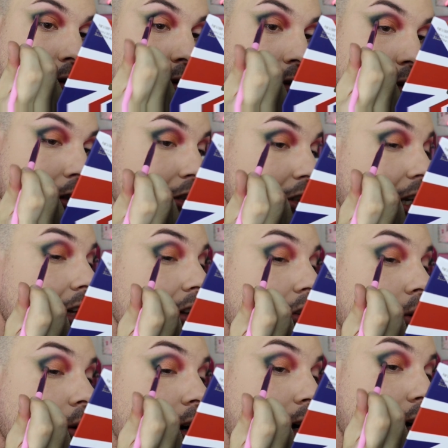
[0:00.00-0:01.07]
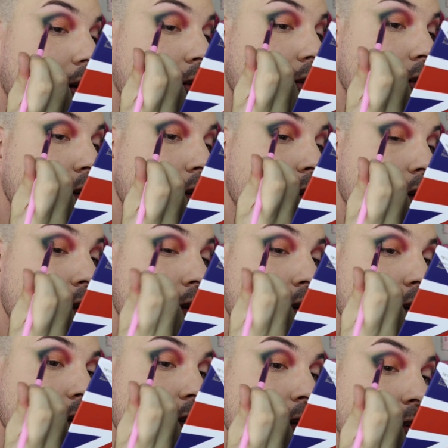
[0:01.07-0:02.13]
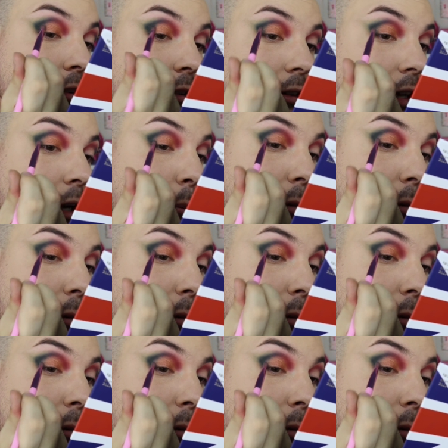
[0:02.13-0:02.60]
This shade's alright. It's just that